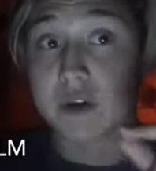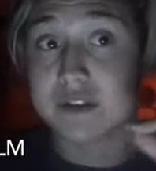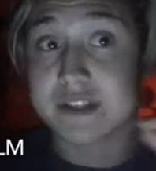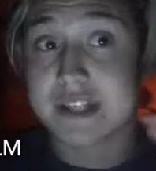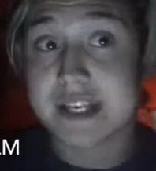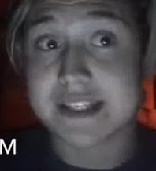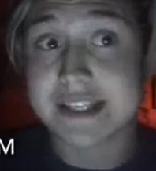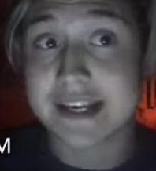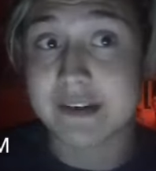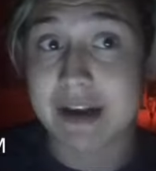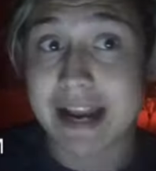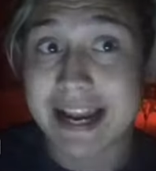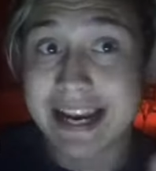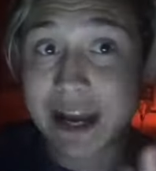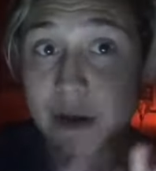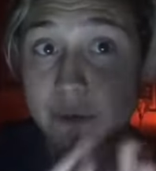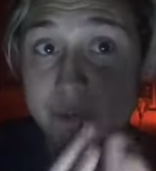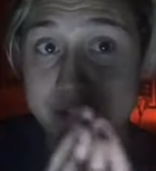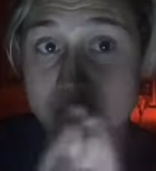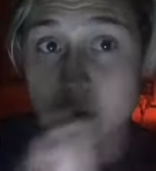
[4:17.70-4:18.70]
this
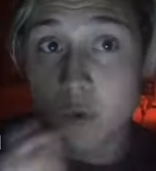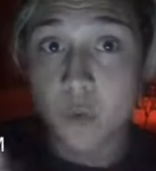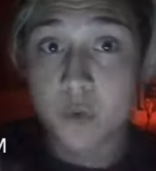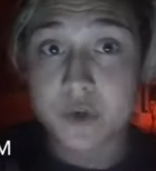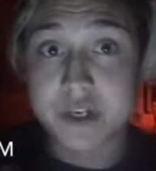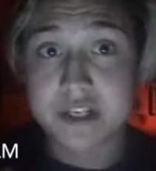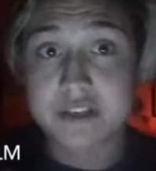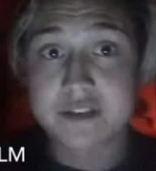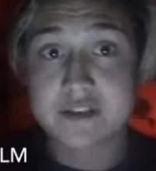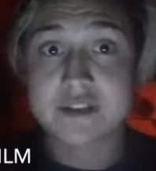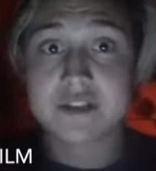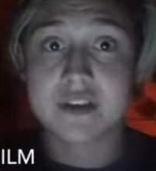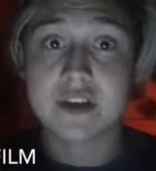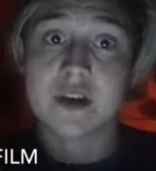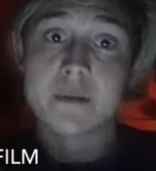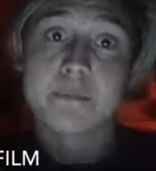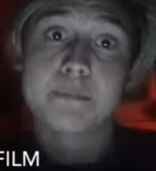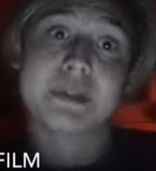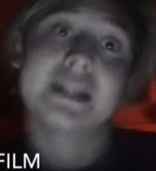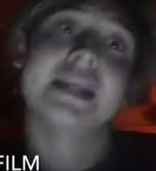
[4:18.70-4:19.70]
allows the audience to
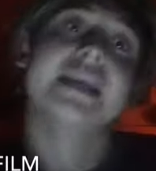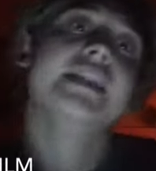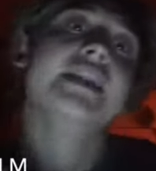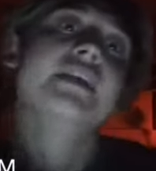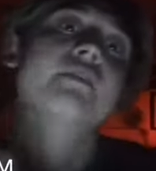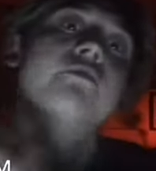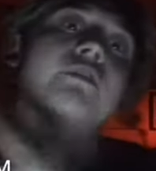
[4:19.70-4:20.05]
completely